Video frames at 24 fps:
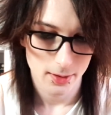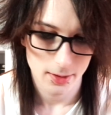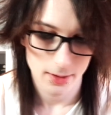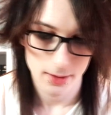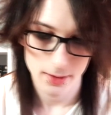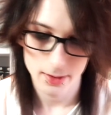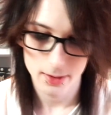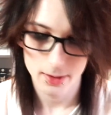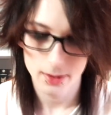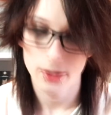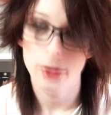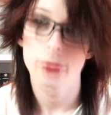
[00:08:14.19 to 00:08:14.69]

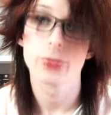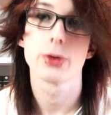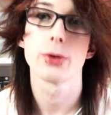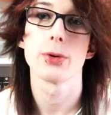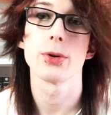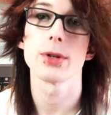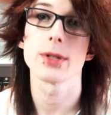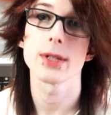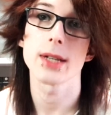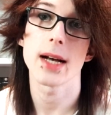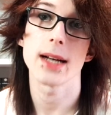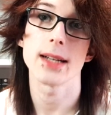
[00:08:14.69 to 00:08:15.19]
Of
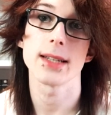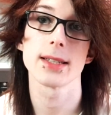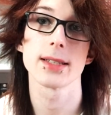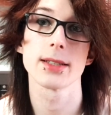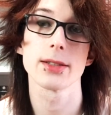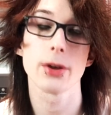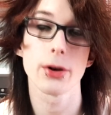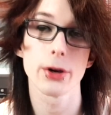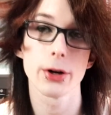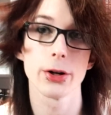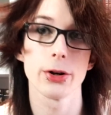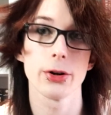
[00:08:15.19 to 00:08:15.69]
course, I
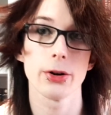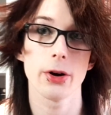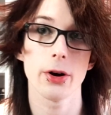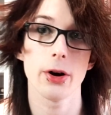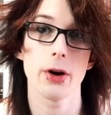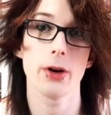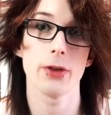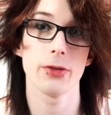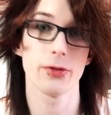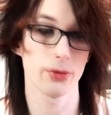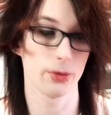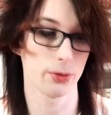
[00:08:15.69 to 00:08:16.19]
started
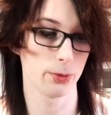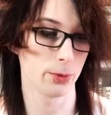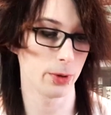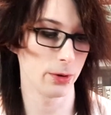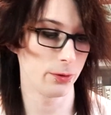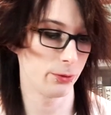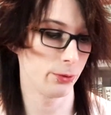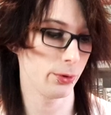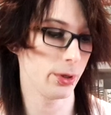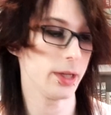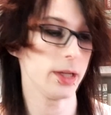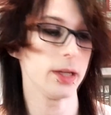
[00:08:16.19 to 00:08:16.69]
off
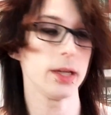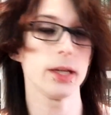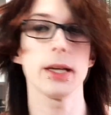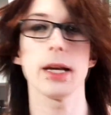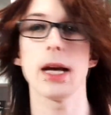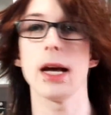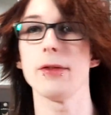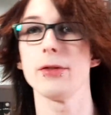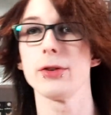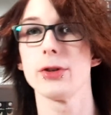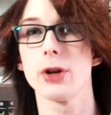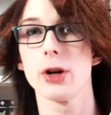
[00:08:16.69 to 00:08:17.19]
with reading
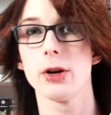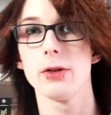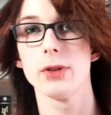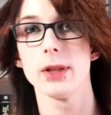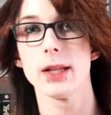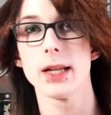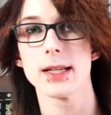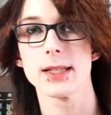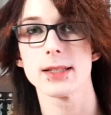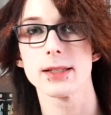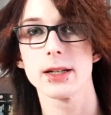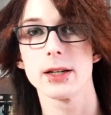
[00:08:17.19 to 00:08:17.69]
Avatar The
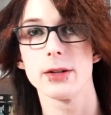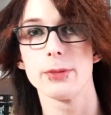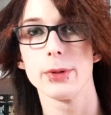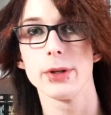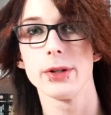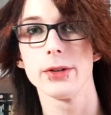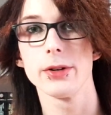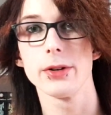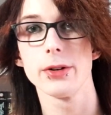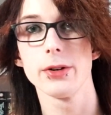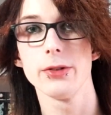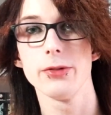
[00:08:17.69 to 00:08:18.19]
Last
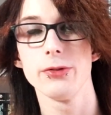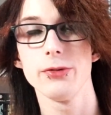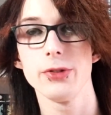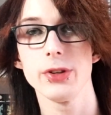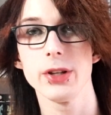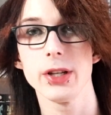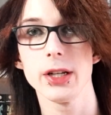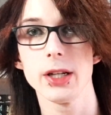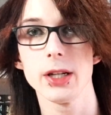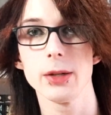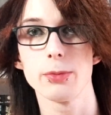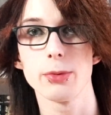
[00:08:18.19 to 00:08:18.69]
Airbender,
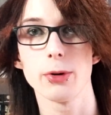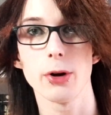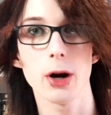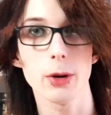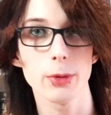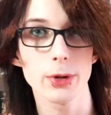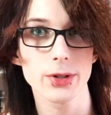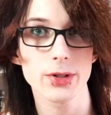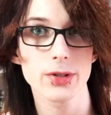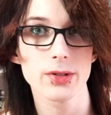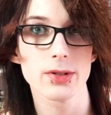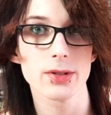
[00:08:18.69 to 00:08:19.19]
The
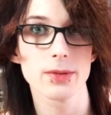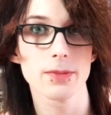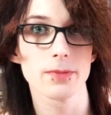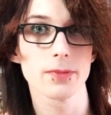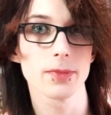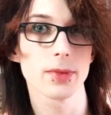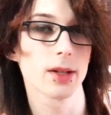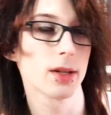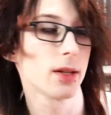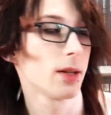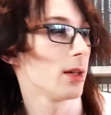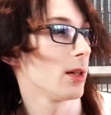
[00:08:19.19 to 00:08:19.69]
Promise.
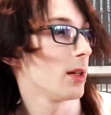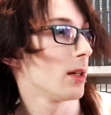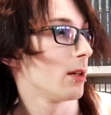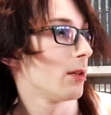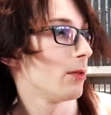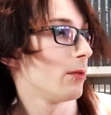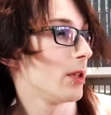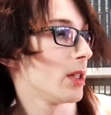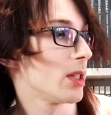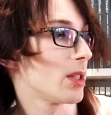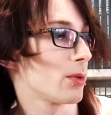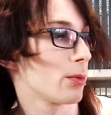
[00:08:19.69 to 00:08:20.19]

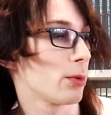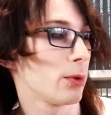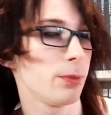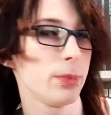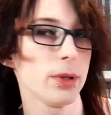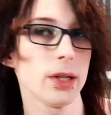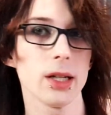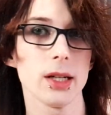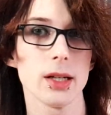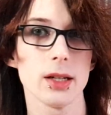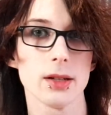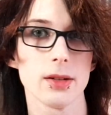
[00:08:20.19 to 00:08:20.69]
This would
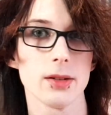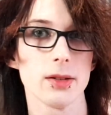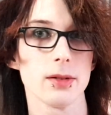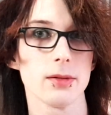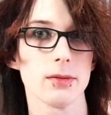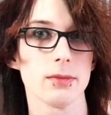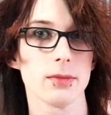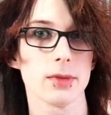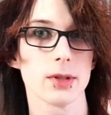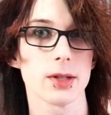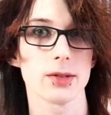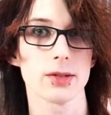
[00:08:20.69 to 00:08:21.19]
be
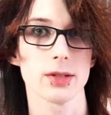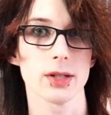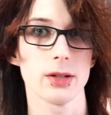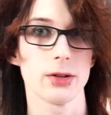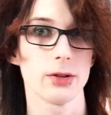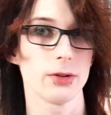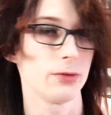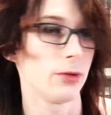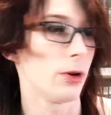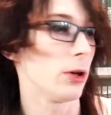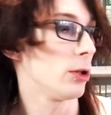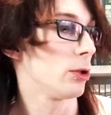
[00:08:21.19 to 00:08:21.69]

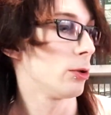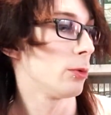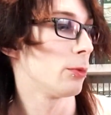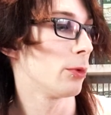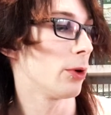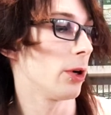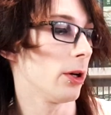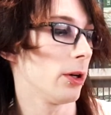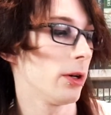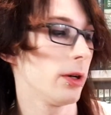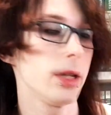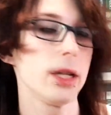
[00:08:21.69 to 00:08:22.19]
considered volume
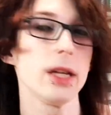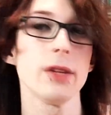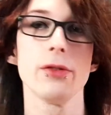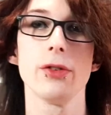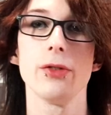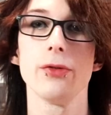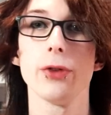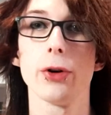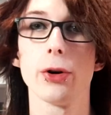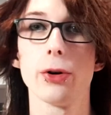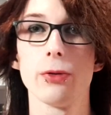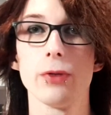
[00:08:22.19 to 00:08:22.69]
1, even
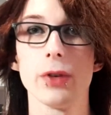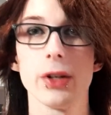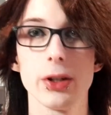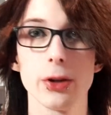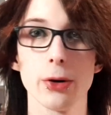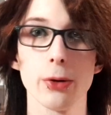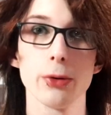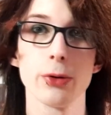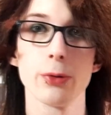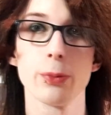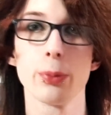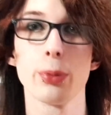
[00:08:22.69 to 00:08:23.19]
though they
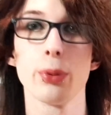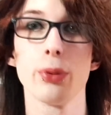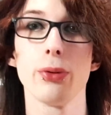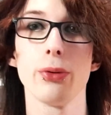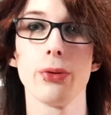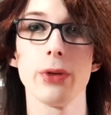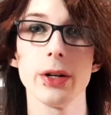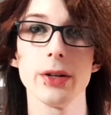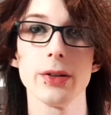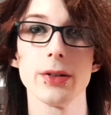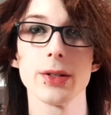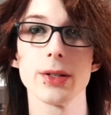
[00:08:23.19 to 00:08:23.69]
don't
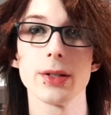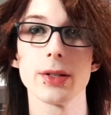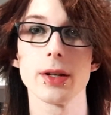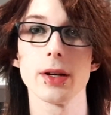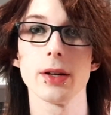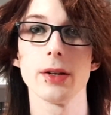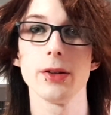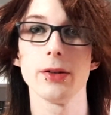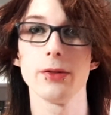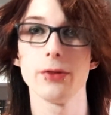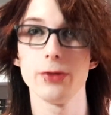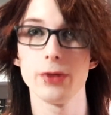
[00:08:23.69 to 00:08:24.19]
print
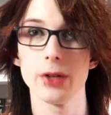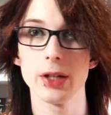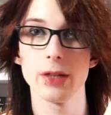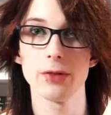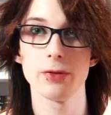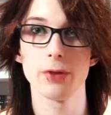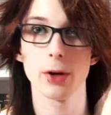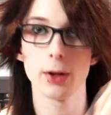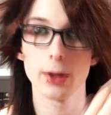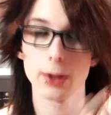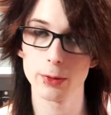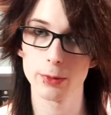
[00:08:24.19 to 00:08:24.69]
the
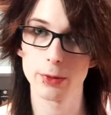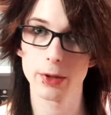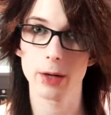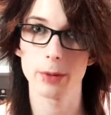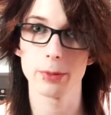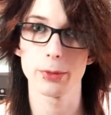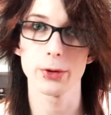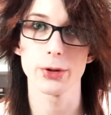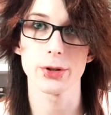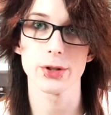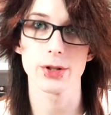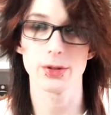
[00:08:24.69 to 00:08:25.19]
volume
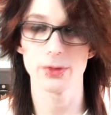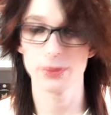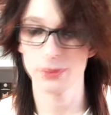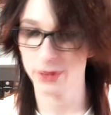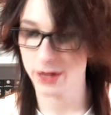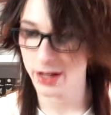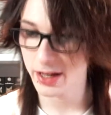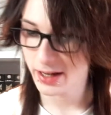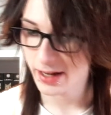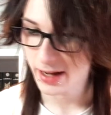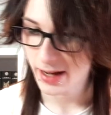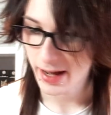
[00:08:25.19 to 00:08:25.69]
numbers.
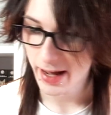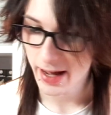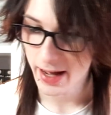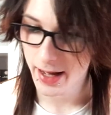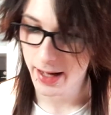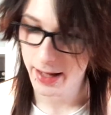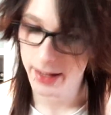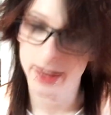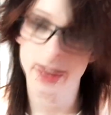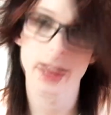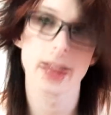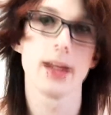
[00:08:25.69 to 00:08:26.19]
They
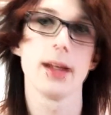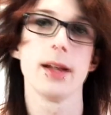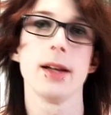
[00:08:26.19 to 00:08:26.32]
had